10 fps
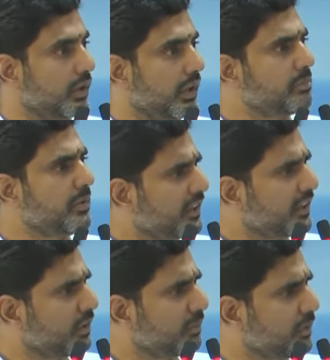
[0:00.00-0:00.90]
And
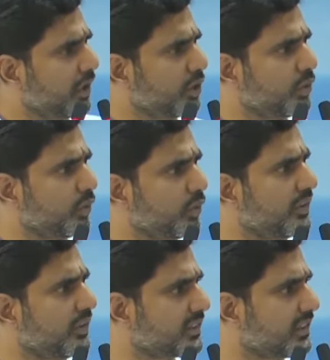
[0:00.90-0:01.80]
beyond MRO, we
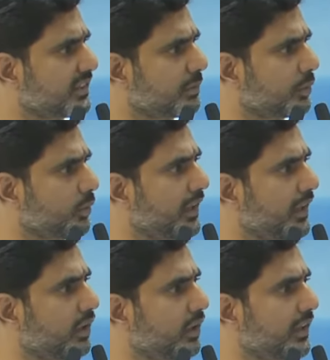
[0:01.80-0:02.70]
were discussing about why
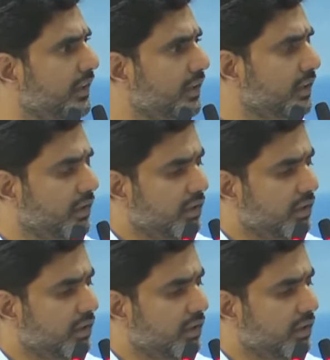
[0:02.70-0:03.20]
all the